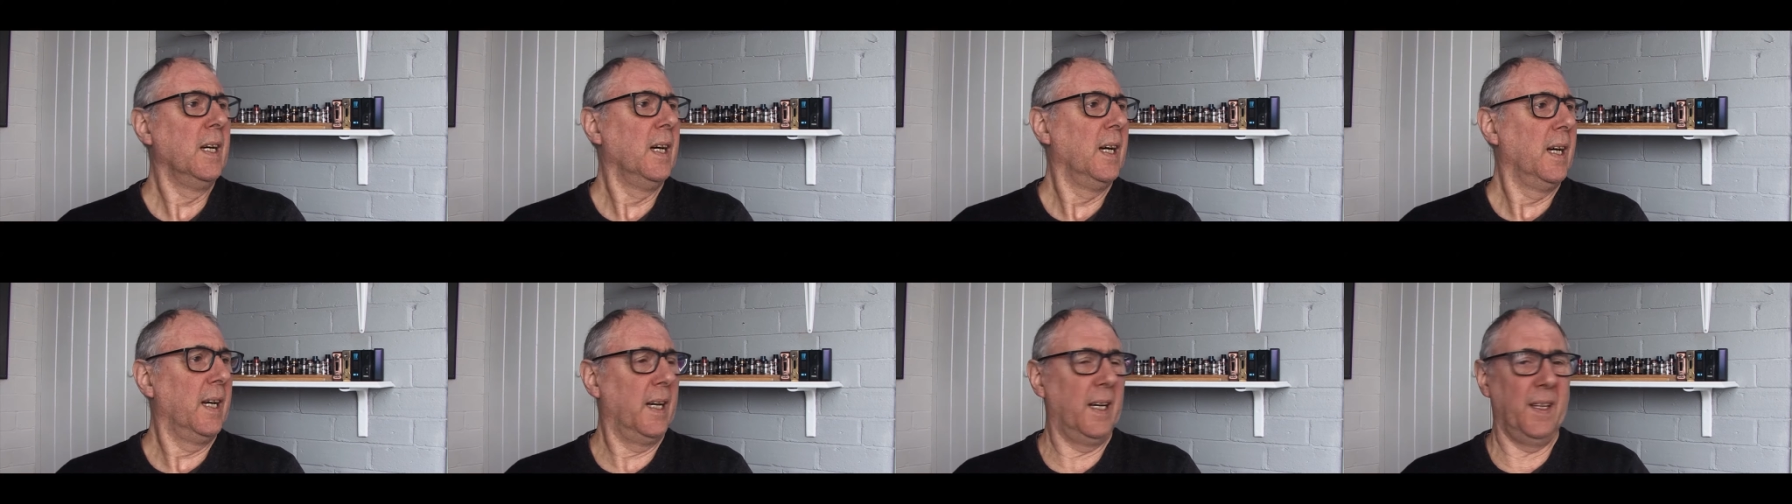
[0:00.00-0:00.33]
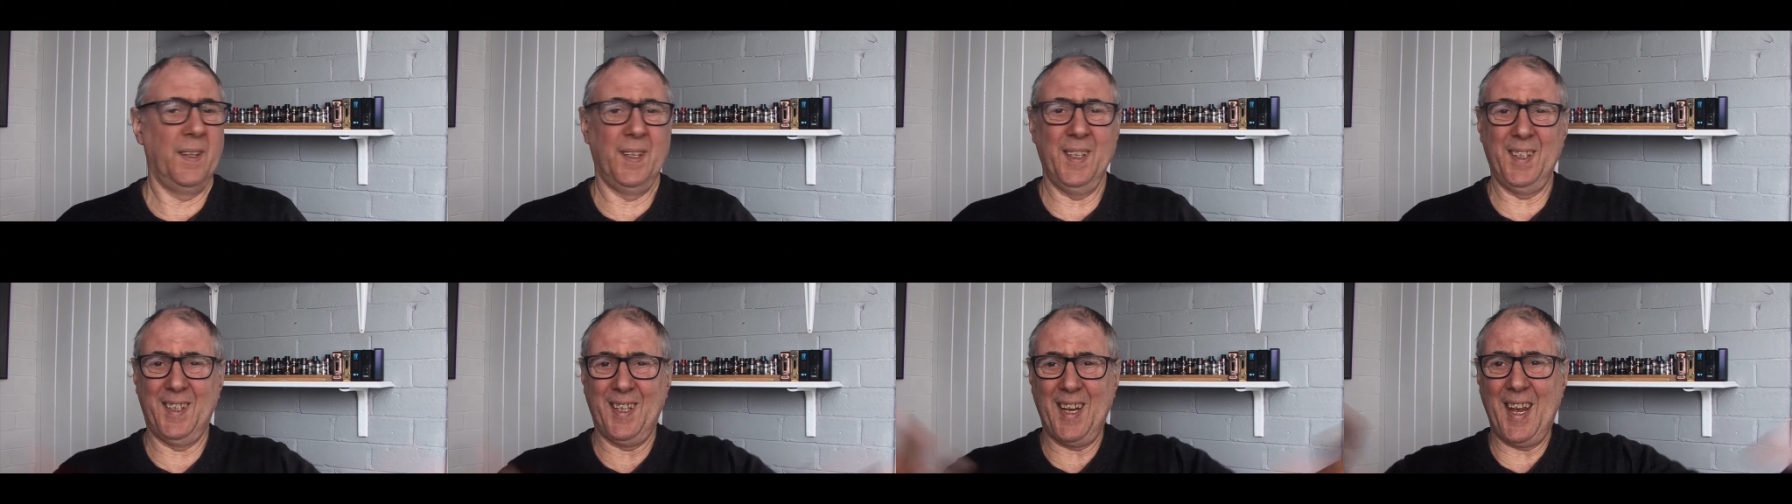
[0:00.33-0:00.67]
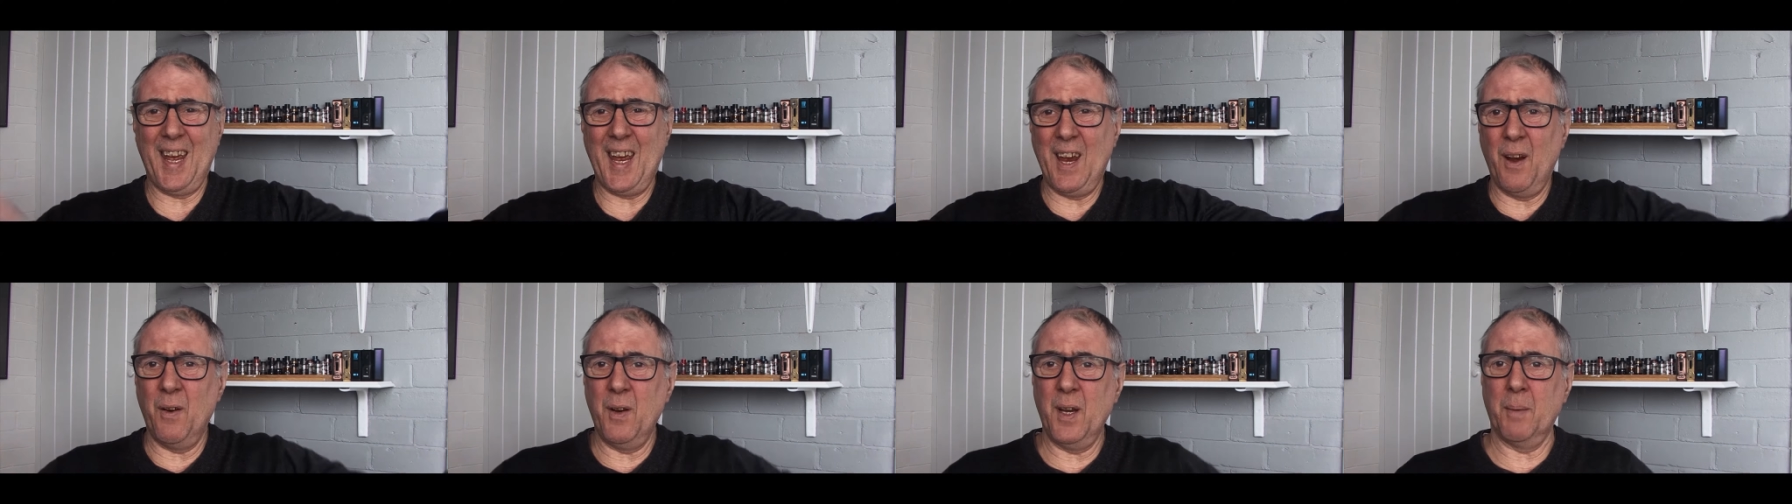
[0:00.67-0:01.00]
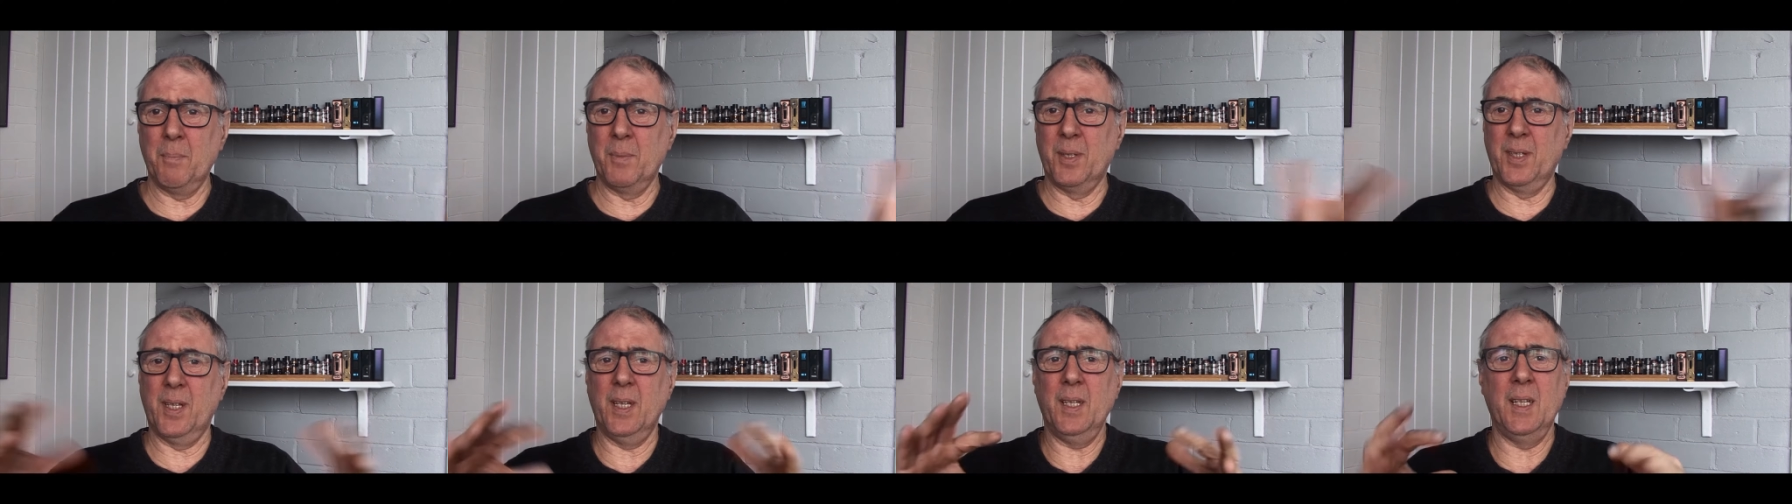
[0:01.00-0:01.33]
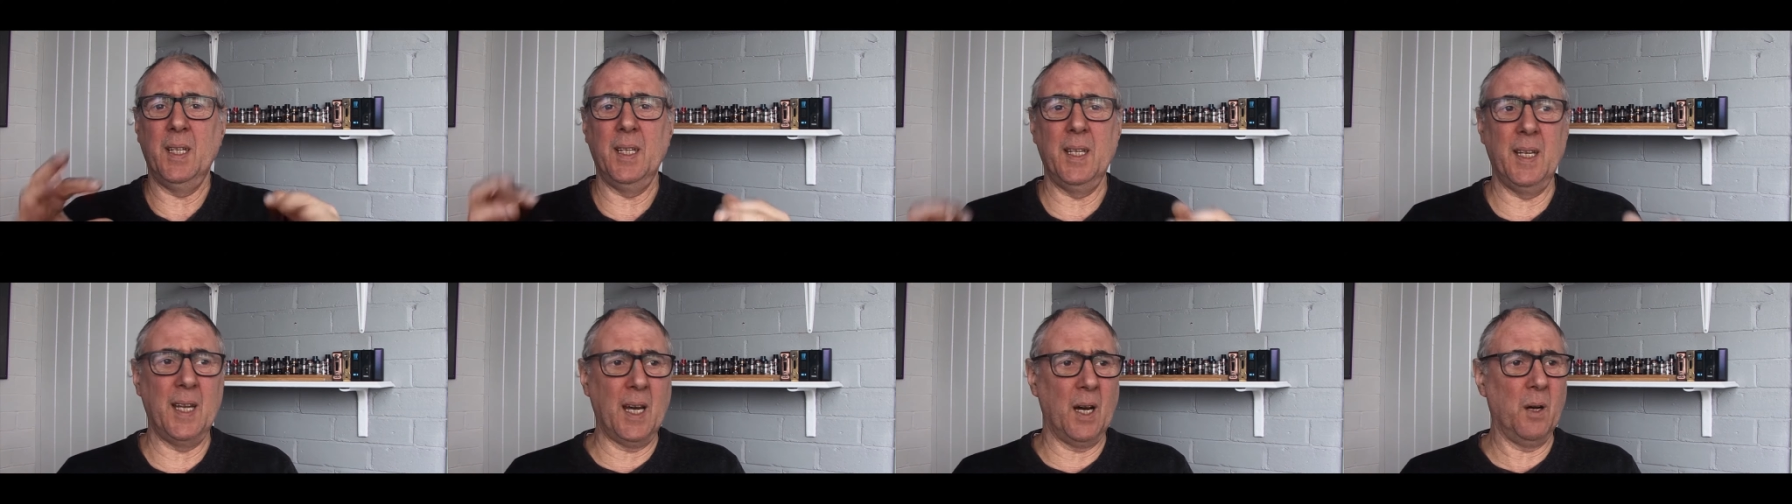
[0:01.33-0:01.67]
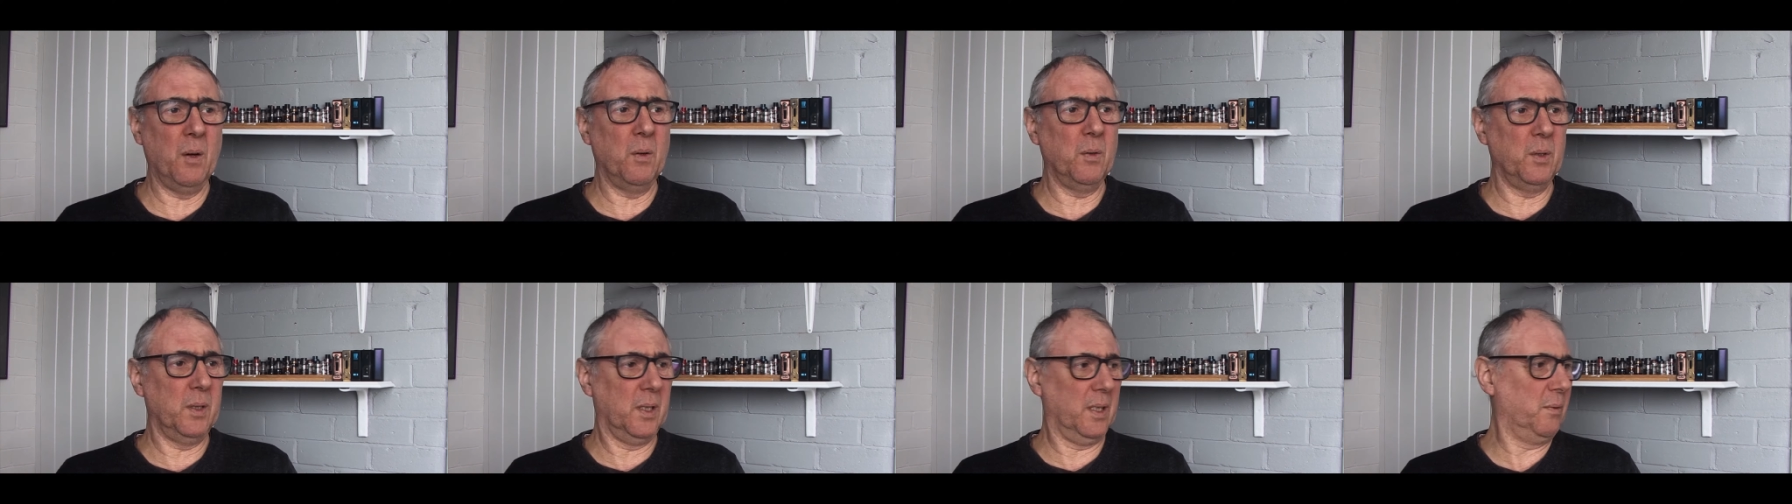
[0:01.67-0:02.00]
Uh, this area I'm sitting in
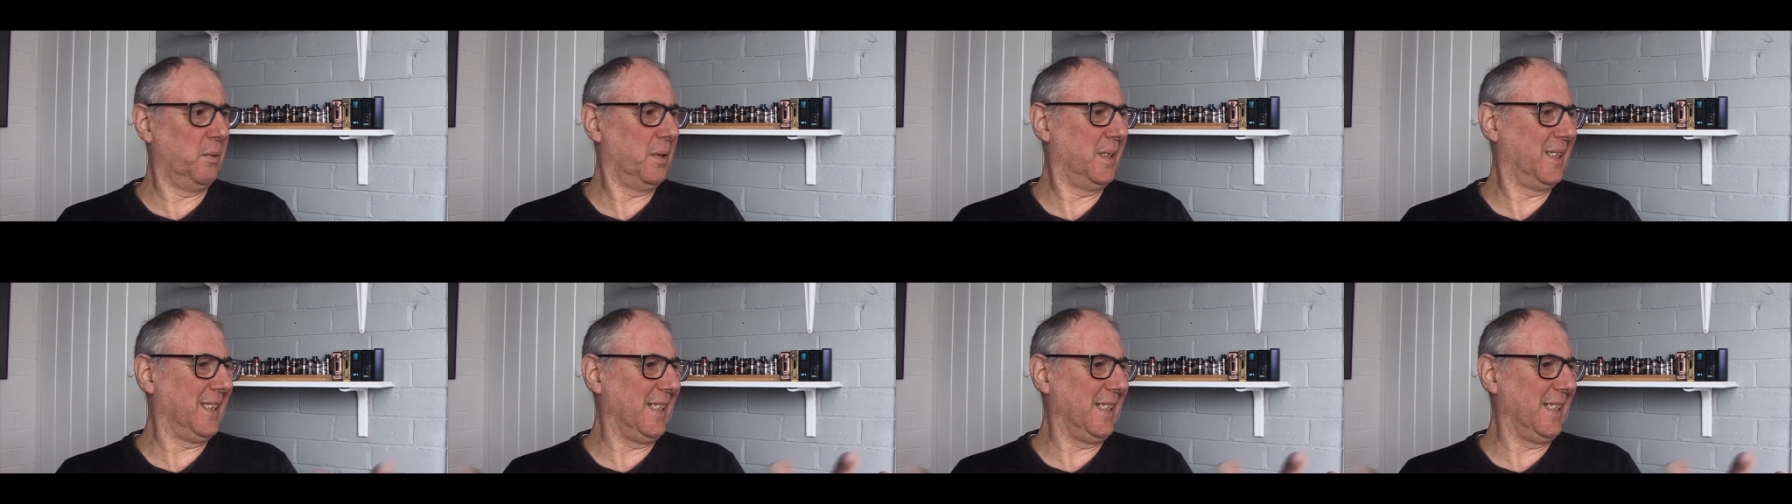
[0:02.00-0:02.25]
now, it's,